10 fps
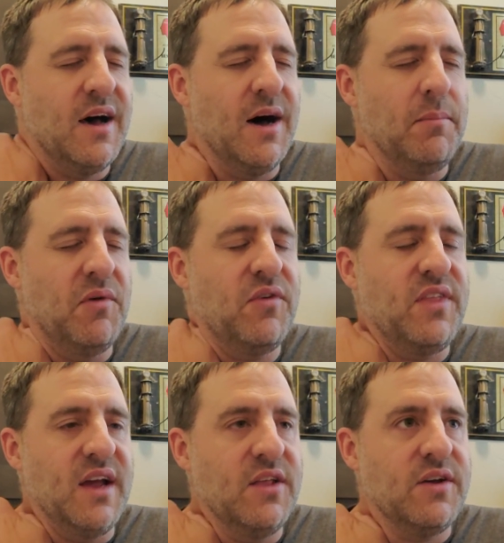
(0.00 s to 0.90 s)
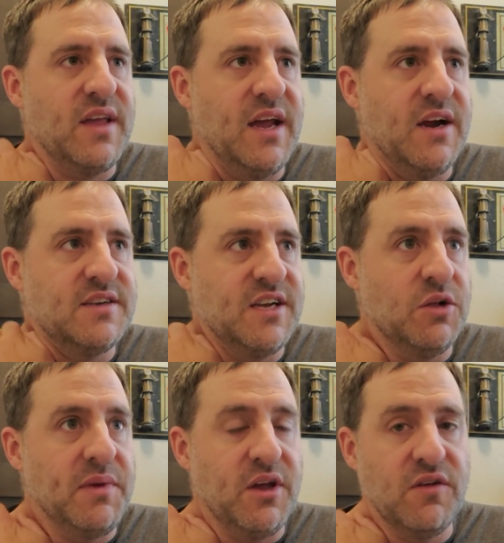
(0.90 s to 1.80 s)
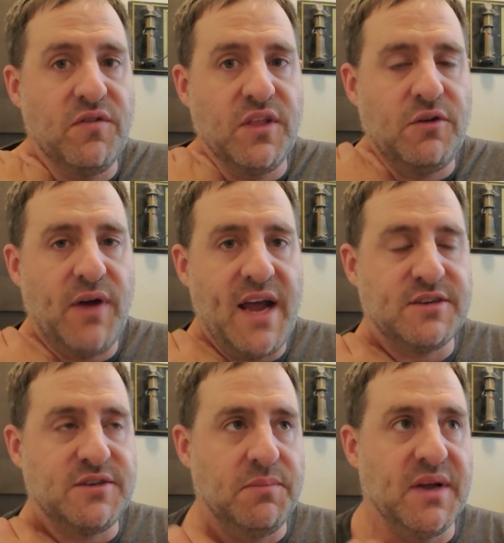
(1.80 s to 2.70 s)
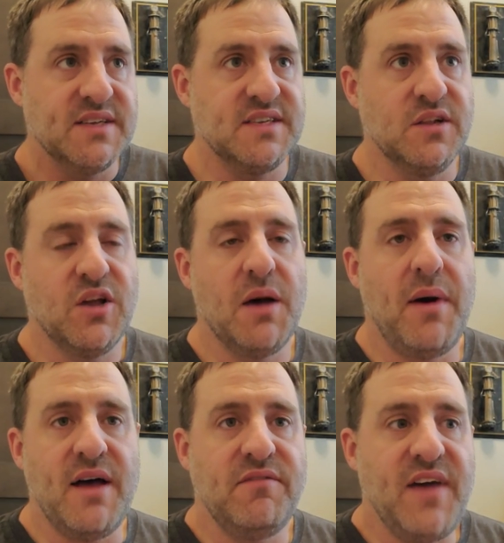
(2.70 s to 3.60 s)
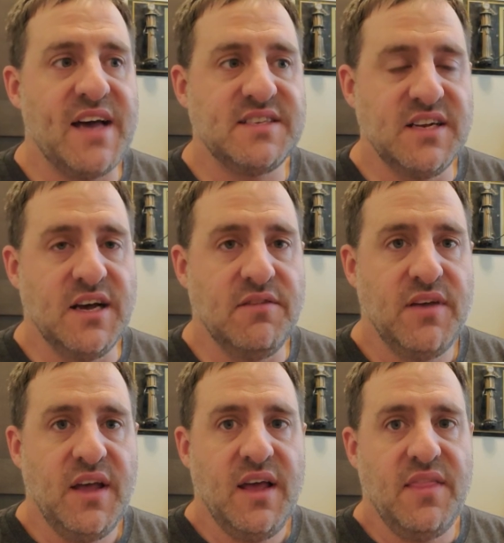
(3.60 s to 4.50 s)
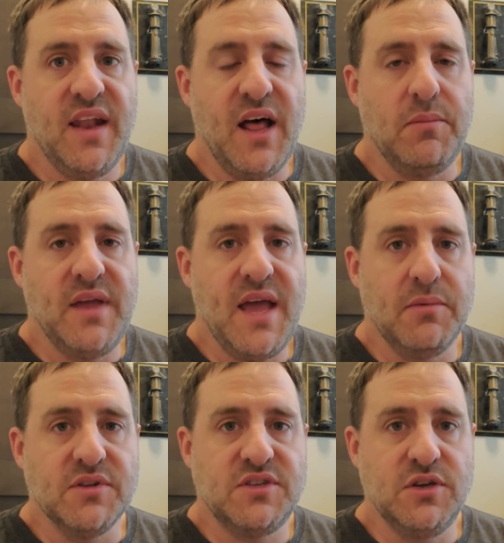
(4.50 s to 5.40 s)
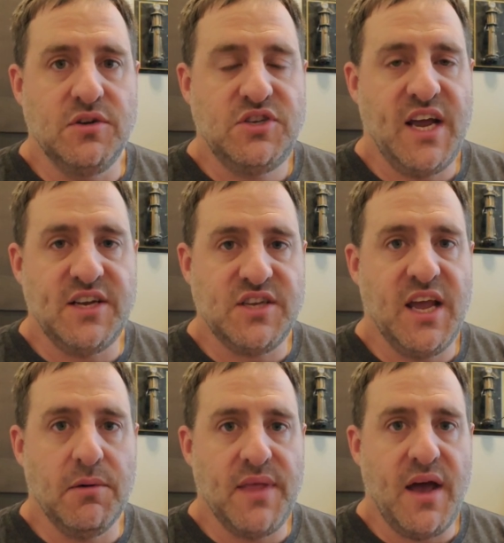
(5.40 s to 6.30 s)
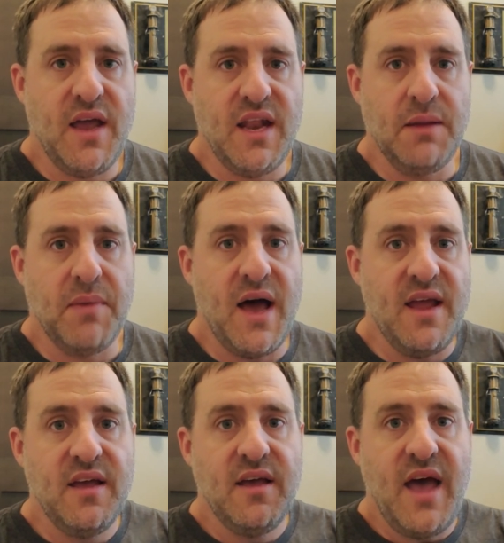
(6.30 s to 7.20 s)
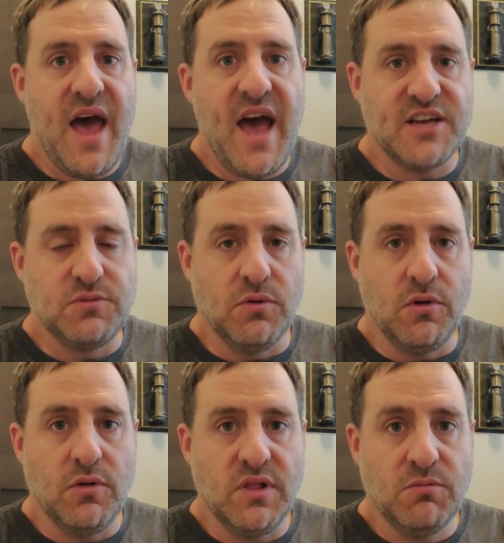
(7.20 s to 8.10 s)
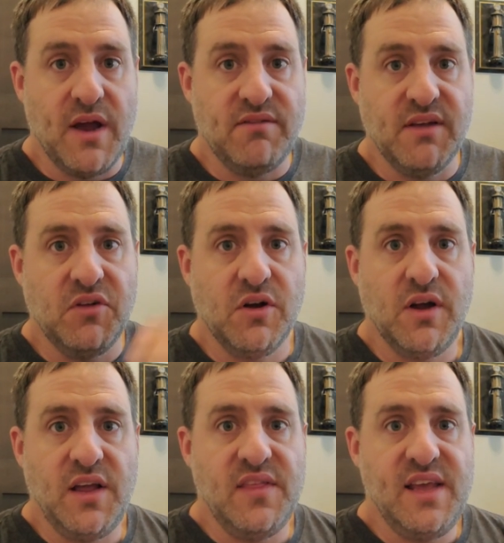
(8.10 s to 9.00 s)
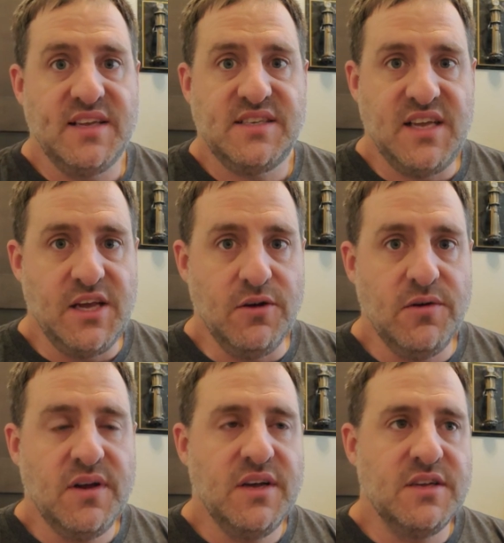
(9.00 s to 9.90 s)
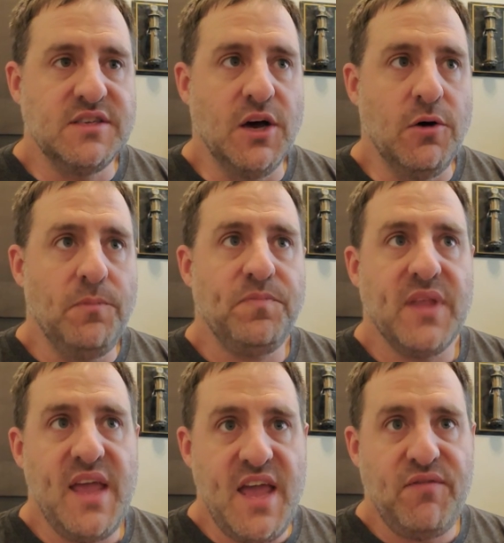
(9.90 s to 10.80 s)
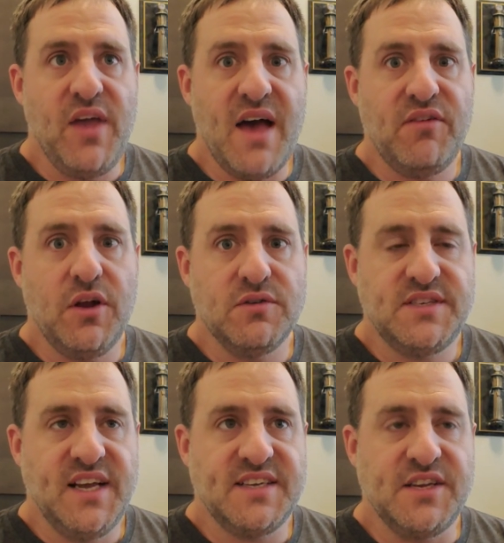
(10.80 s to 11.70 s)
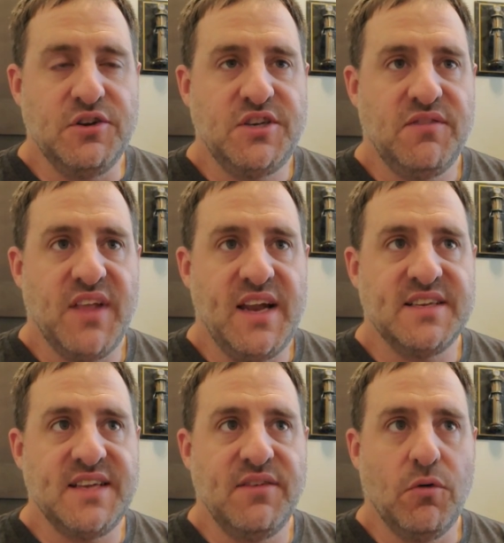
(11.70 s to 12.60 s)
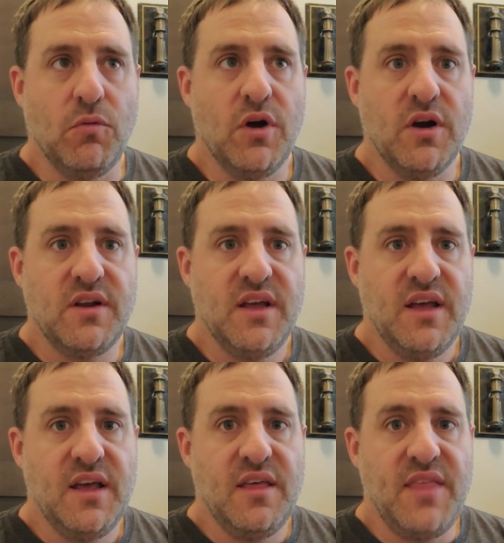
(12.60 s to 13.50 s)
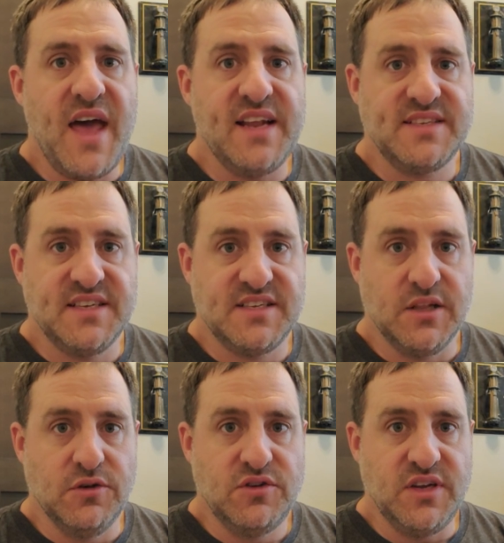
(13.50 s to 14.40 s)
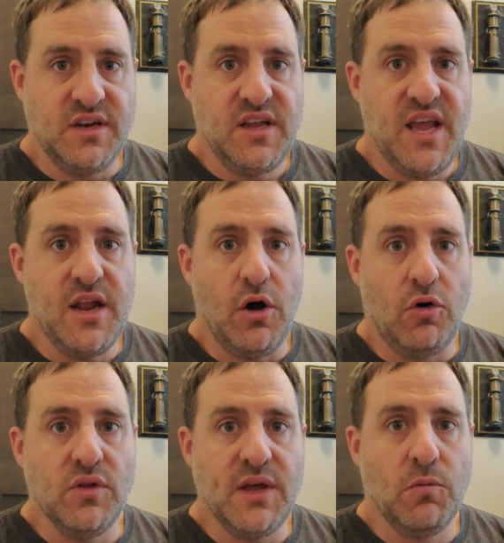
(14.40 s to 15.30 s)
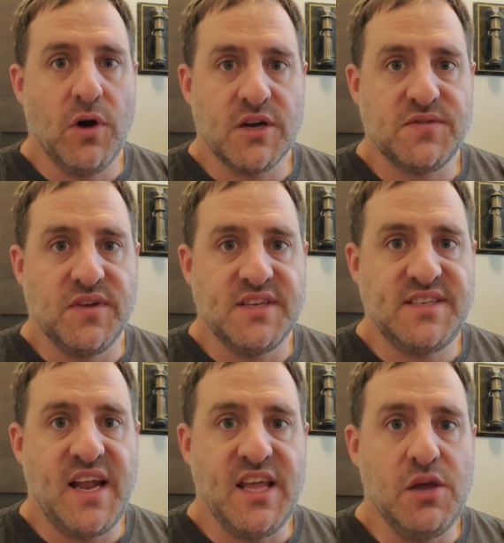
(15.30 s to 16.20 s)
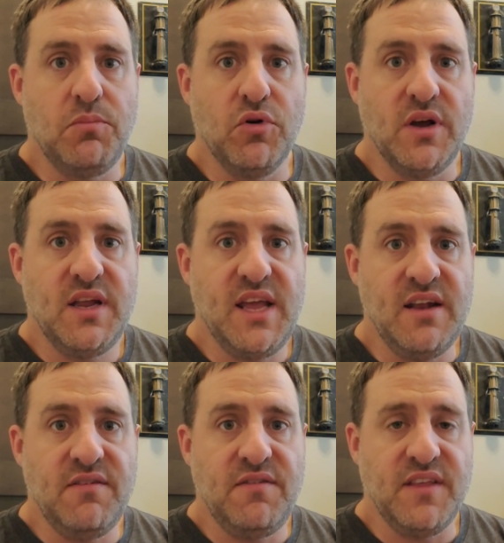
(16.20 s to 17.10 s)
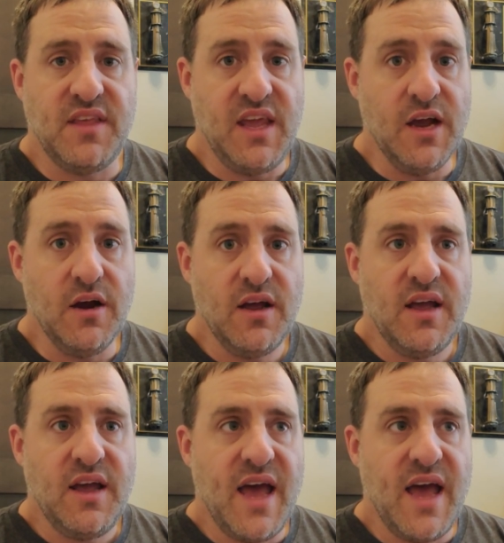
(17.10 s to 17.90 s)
But for the other gears, it'll be good for the drag strip because it'll come on fast enough that I'll be able to change gear without hitting my actual rev limiter in the ECU. So if you have an '06 and your shift light has never worked, that is the solution. It only works for the setting you put in fifth gear.